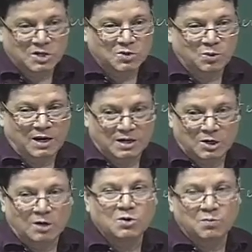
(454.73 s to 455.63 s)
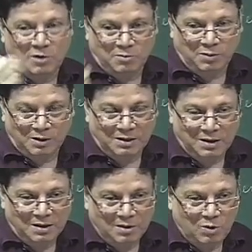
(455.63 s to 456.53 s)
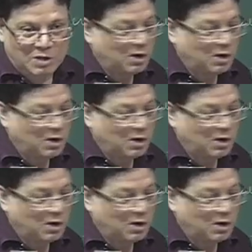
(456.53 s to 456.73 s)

students or to people who is